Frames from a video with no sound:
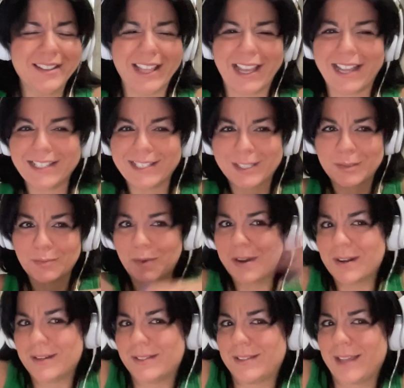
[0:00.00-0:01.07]
Like I just
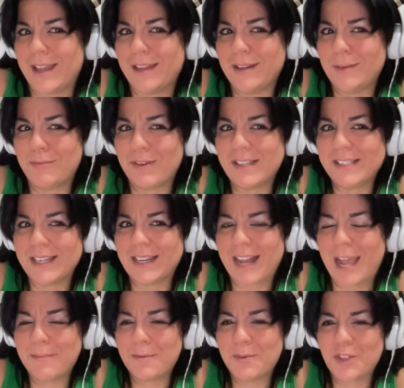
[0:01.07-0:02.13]
wanted to send the president a
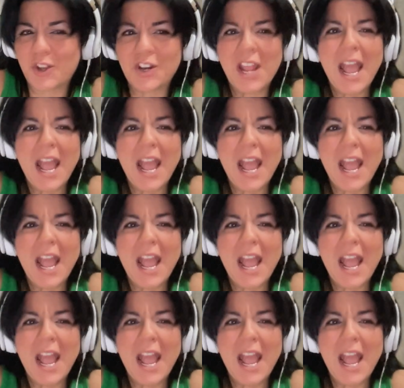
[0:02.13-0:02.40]
happy birthday card.